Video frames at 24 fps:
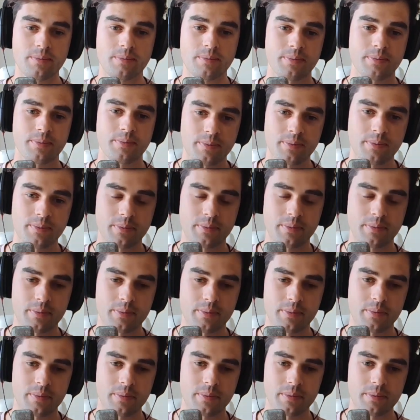
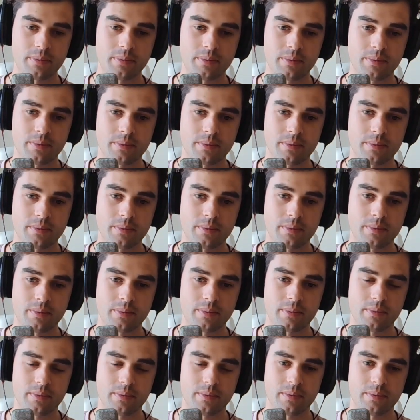
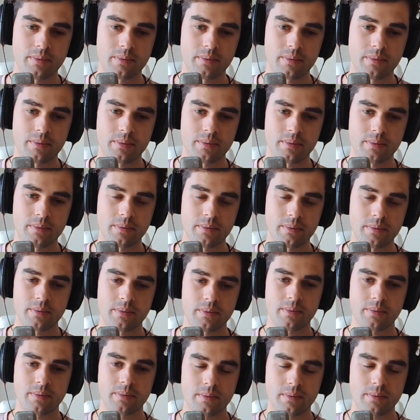
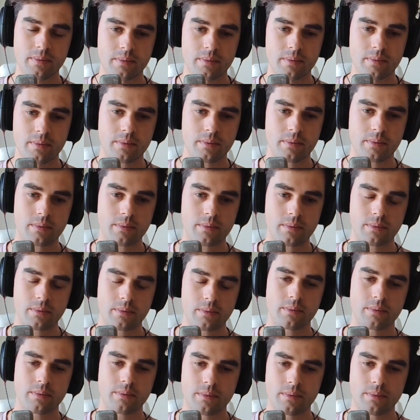
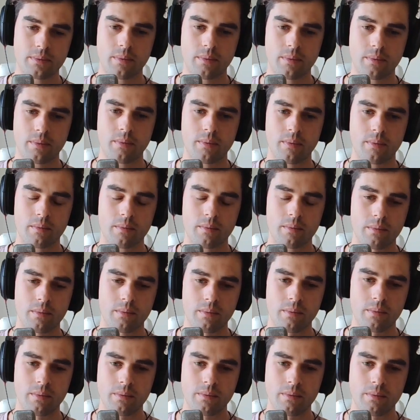
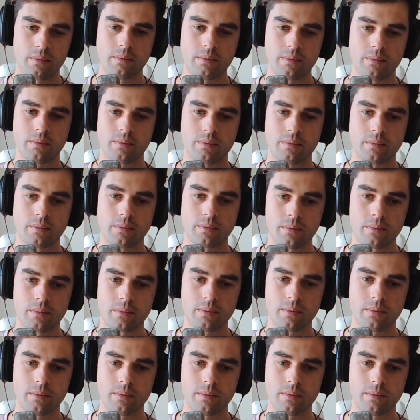(not speaking)